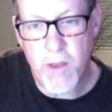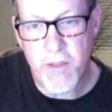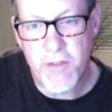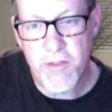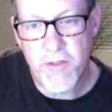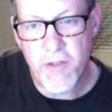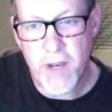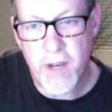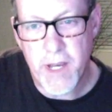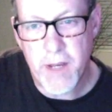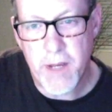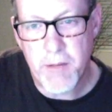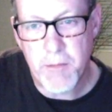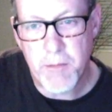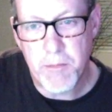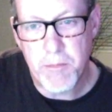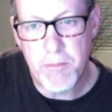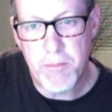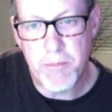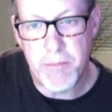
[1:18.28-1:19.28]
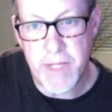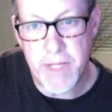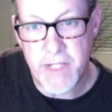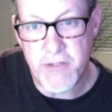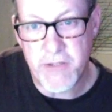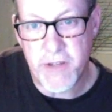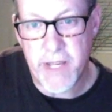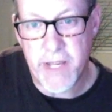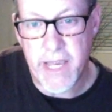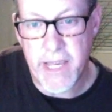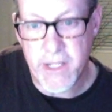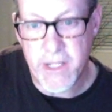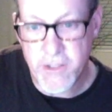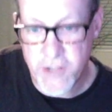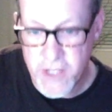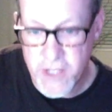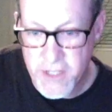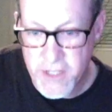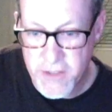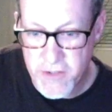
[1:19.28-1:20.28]
string, B string and
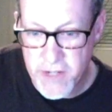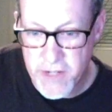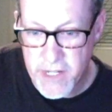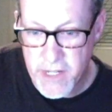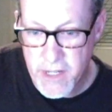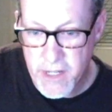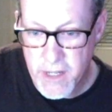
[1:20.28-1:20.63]
G string.